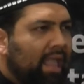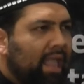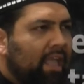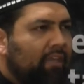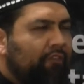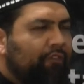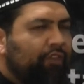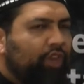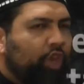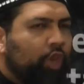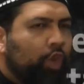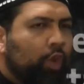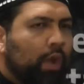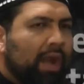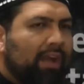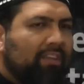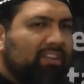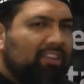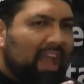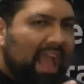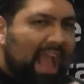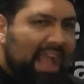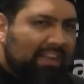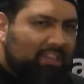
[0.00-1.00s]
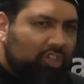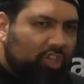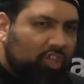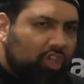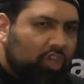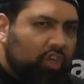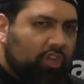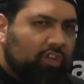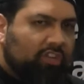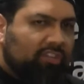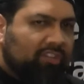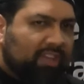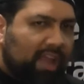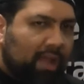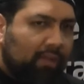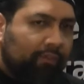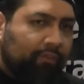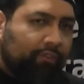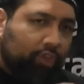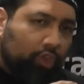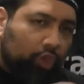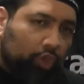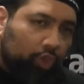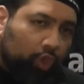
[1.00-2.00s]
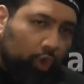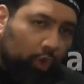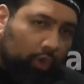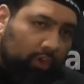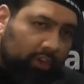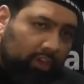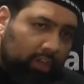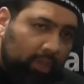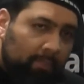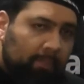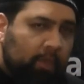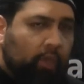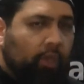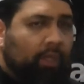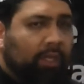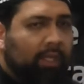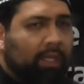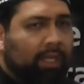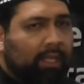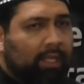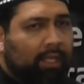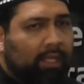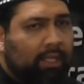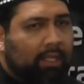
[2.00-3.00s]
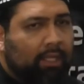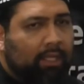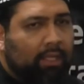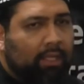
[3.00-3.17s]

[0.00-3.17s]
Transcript: if you attach yourself to your community.